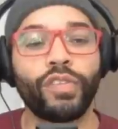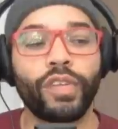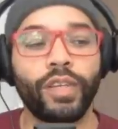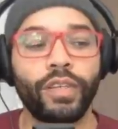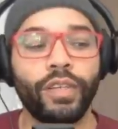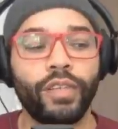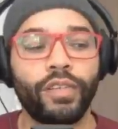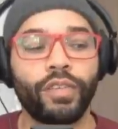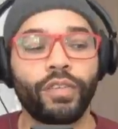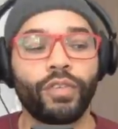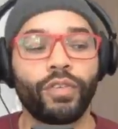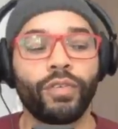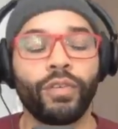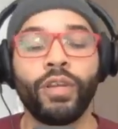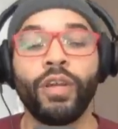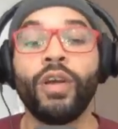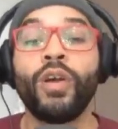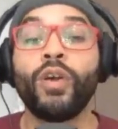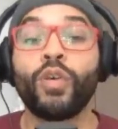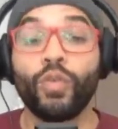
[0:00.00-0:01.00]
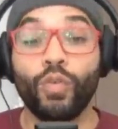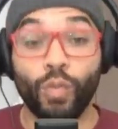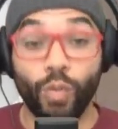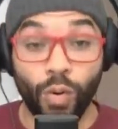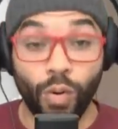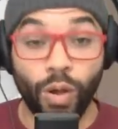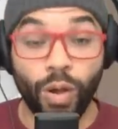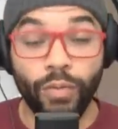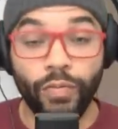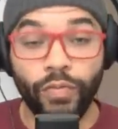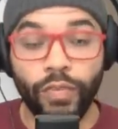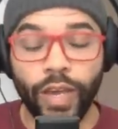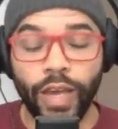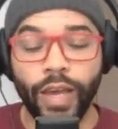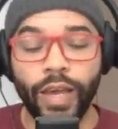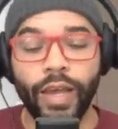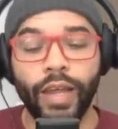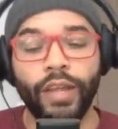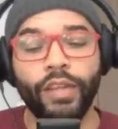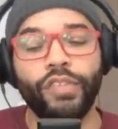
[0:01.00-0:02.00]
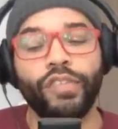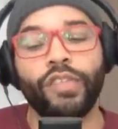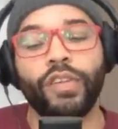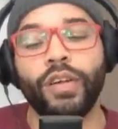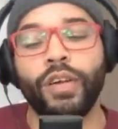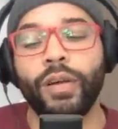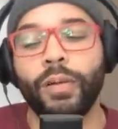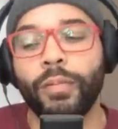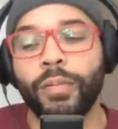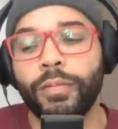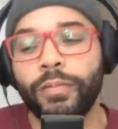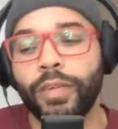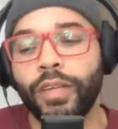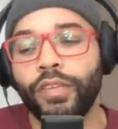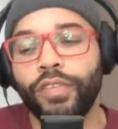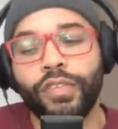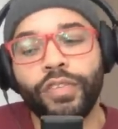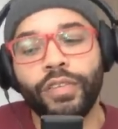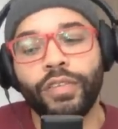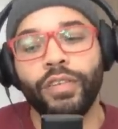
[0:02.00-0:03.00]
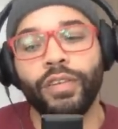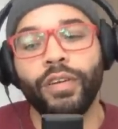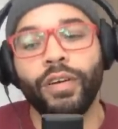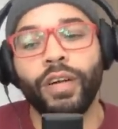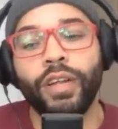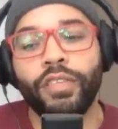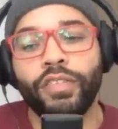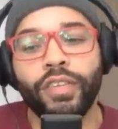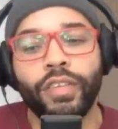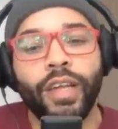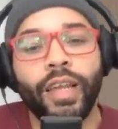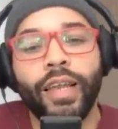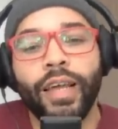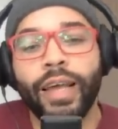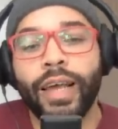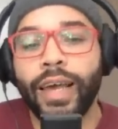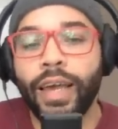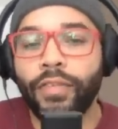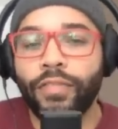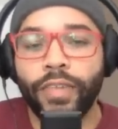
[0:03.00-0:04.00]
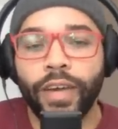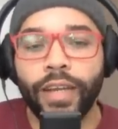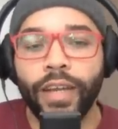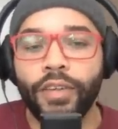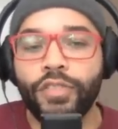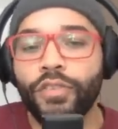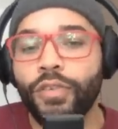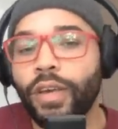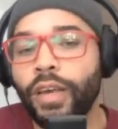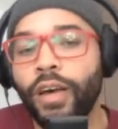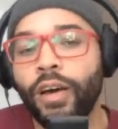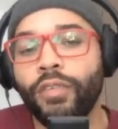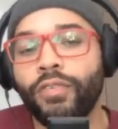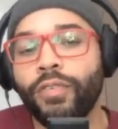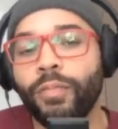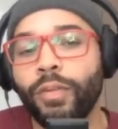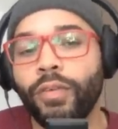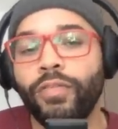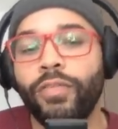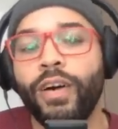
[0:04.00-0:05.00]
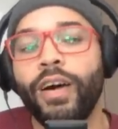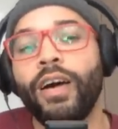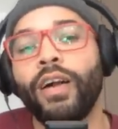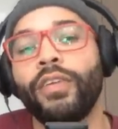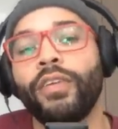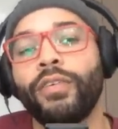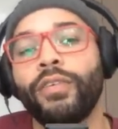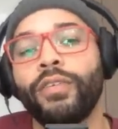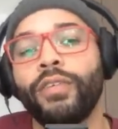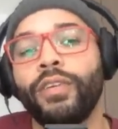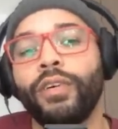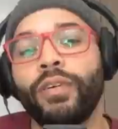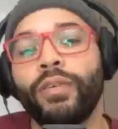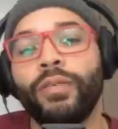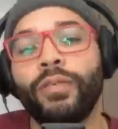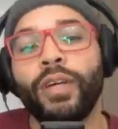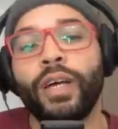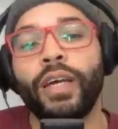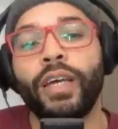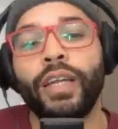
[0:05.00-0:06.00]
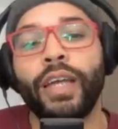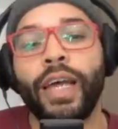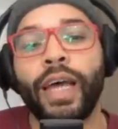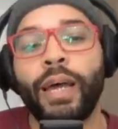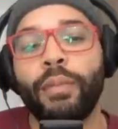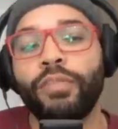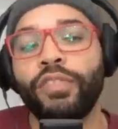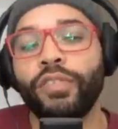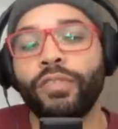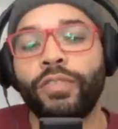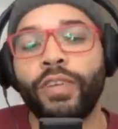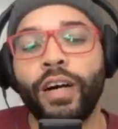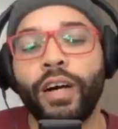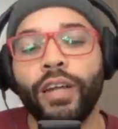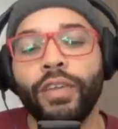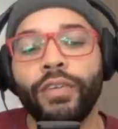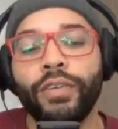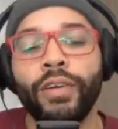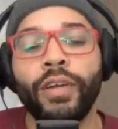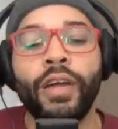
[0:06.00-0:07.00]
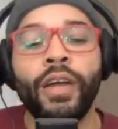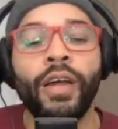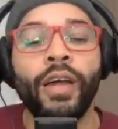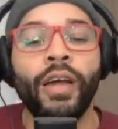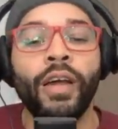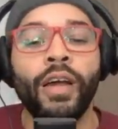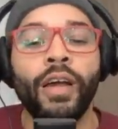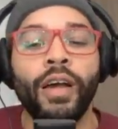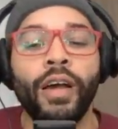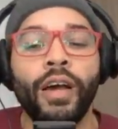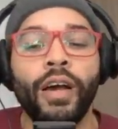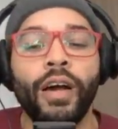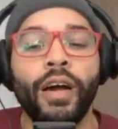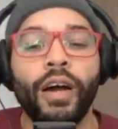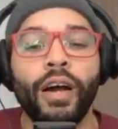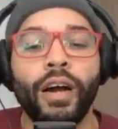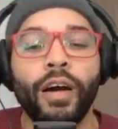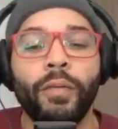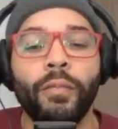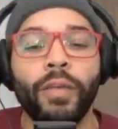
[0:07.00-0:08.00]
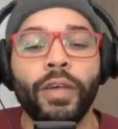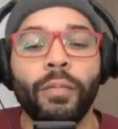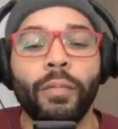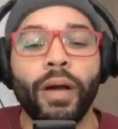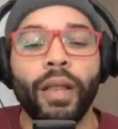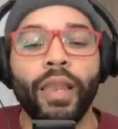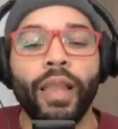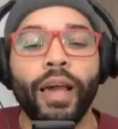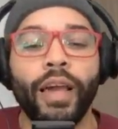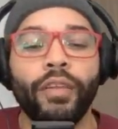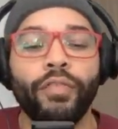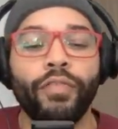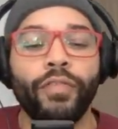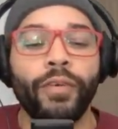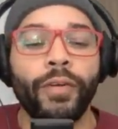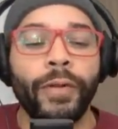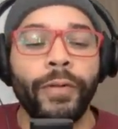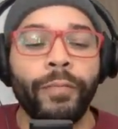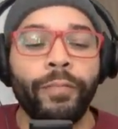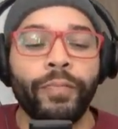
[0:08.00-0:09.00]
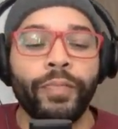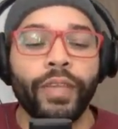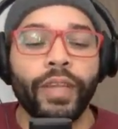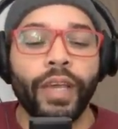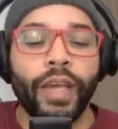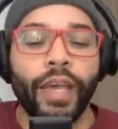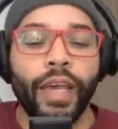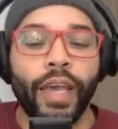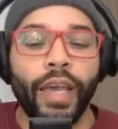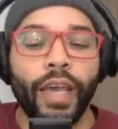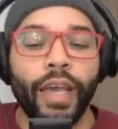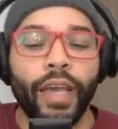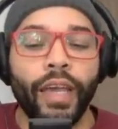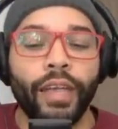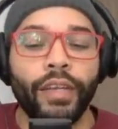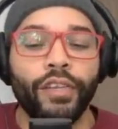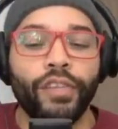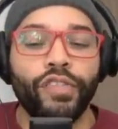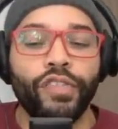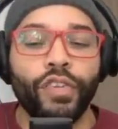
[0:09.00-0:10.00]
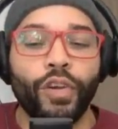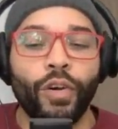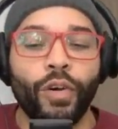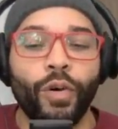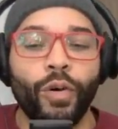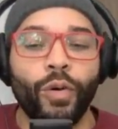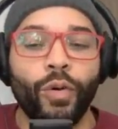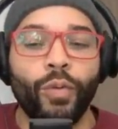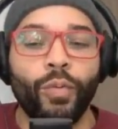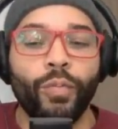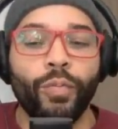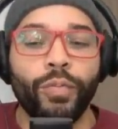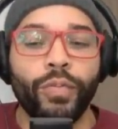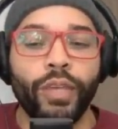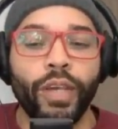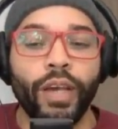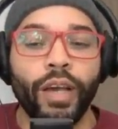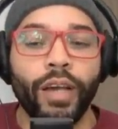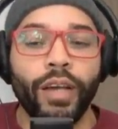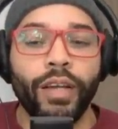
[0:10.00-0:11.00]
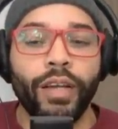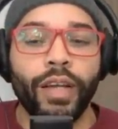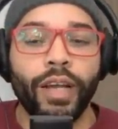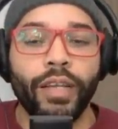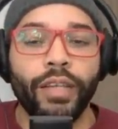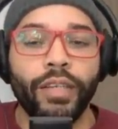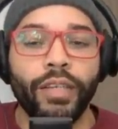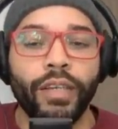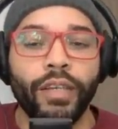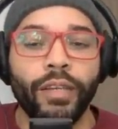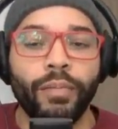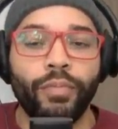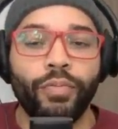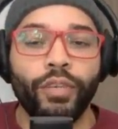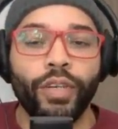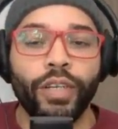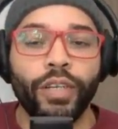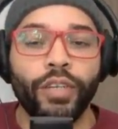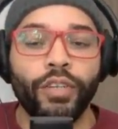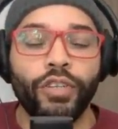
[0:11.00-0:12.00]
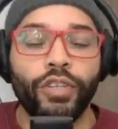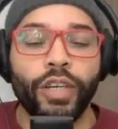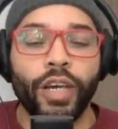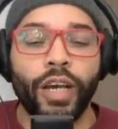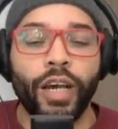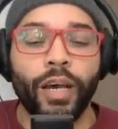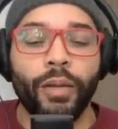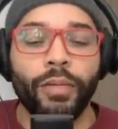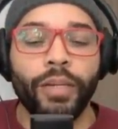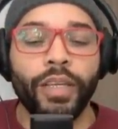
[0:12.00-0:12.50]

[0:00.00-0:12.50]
I need to grow up fast. Um, you know, it's not like I had financial help from a father. You know, I had an absent father mm -hmm. um, in my life. And so, yeah, I did a pretty good job.